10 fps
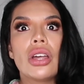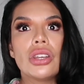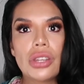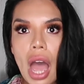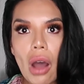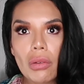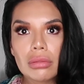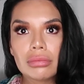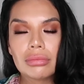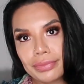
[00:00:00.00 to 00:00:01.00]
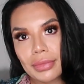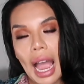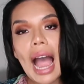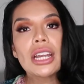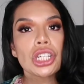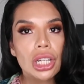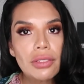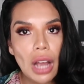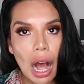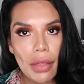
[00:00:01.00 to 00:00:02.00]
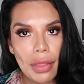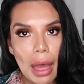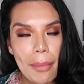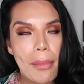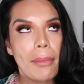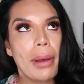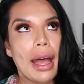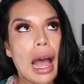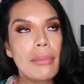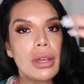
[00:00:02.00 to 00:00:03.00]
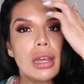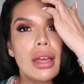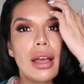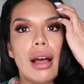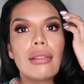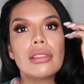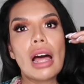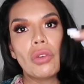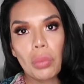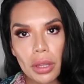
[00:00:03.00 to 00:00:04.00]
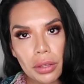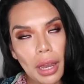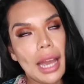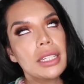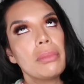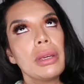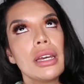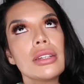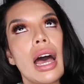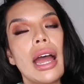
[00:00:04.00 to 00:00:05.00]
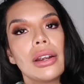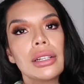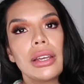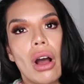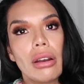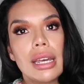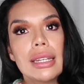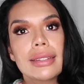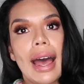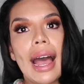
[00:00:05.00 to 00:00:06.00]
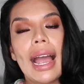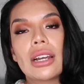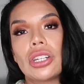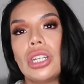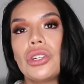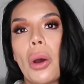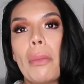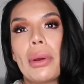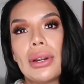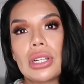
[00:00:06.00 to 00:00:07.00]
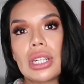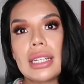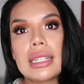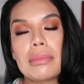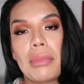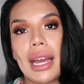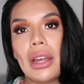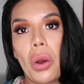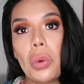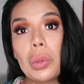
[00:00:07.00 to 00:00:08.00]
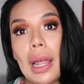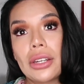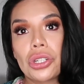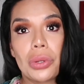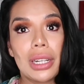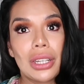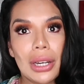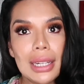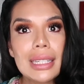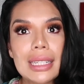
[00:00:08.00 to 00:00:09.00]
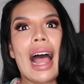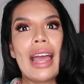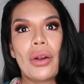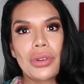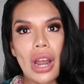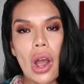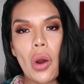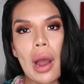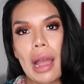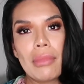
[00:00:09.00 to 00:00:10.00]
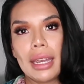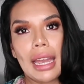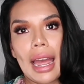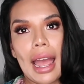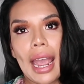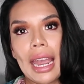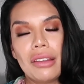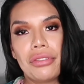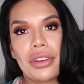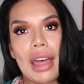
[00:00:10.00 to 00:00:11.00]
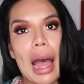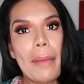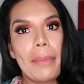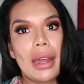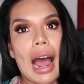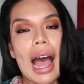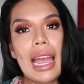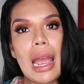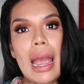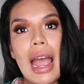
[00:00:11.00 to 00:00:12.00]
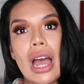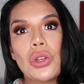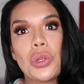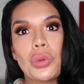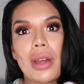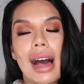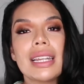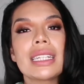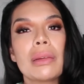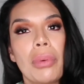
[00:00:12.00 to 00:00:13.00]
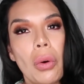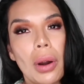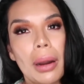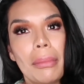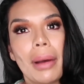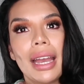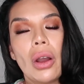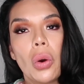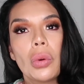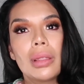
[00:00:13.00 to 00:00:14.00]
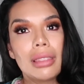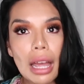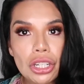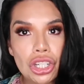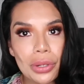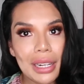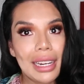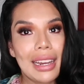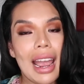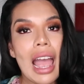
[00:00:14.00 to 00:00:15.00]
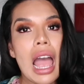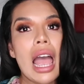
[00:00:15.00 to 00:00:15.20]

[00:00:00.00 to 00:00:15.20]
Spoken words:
no. I should have gotten them, but I'm gonna level with you guys and be entirely honest. I actually don't purchase my own luxury goods. I don't know, I might get hate for that, but I do not support my own luxury